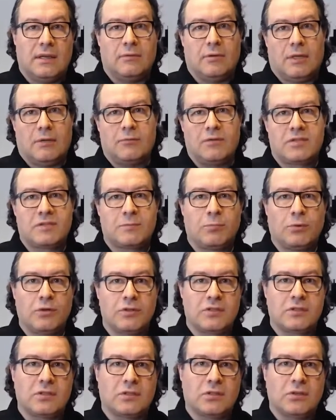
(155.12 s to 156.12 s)
yeah, well, with
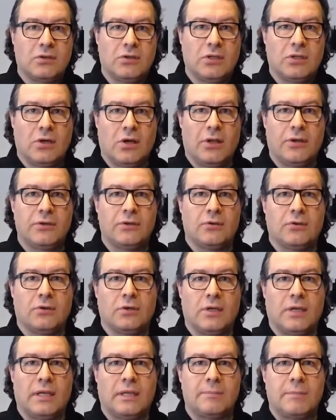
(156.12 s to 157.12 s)
sports not going on
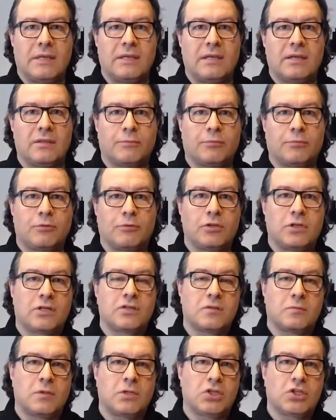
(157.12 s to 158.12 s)
or and many other
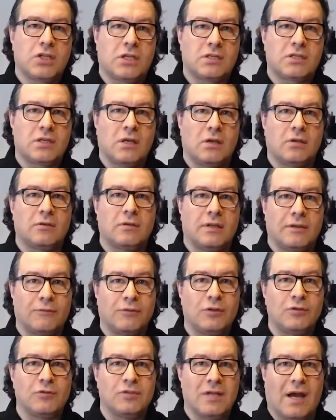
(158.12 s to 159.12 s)
productions being shut down,
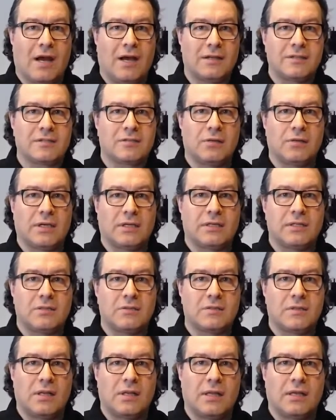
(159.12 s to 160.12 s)
if you are so lucky
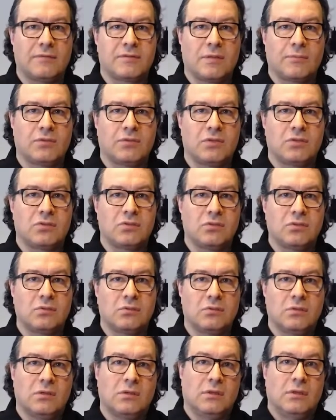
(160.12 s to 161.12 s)
to still have something to
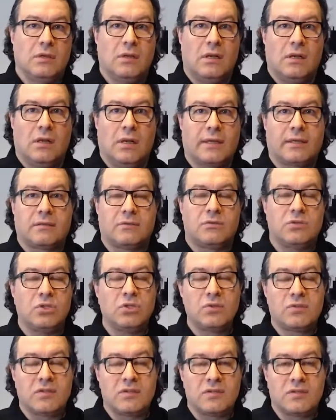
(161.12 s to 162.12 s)
do, like
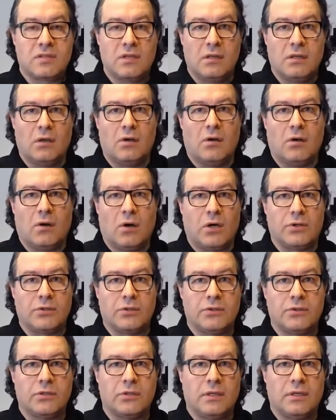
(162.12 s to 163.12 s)
news is still hot
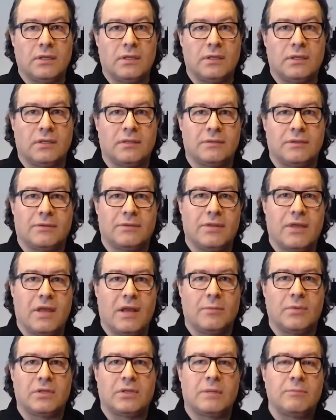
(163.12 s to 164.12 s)
on
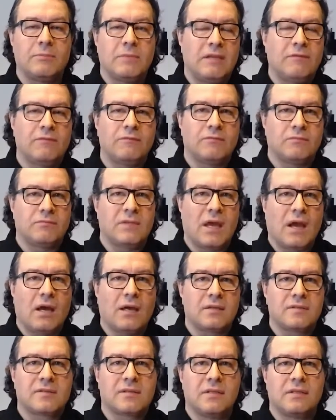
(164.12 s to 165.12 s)
there, but even there
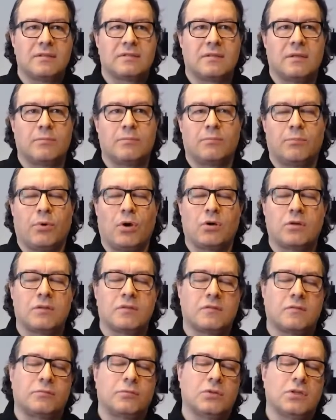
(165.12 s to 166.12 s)
are still some
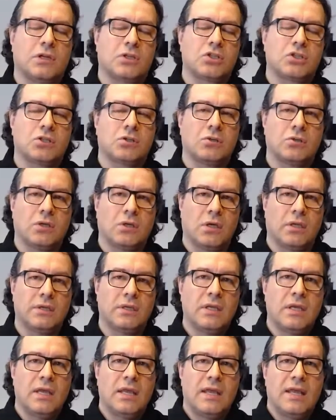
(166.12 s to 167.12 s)
pockets of production going
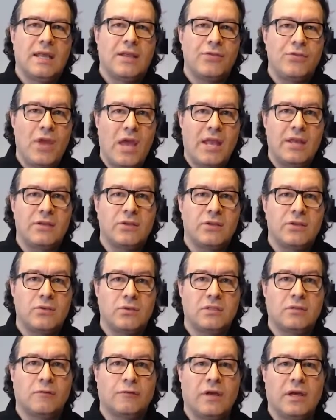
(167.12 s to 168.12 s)
on, then you
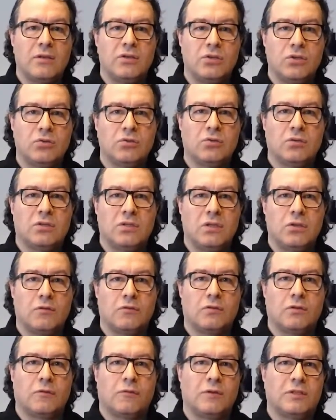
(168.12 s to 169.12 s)
need to find new and
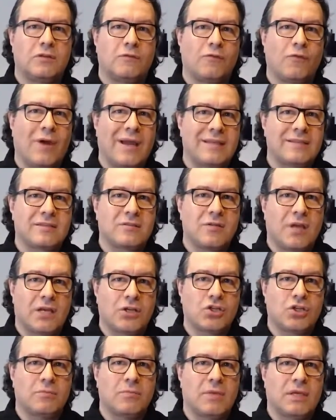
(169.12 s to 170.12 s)
innovative ways to
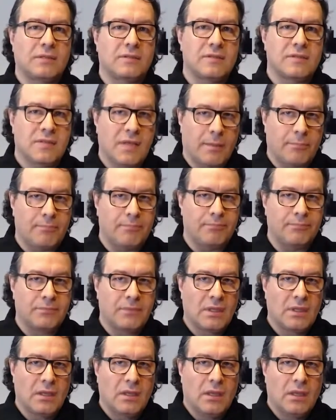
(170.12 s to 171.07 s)
actually make this happen.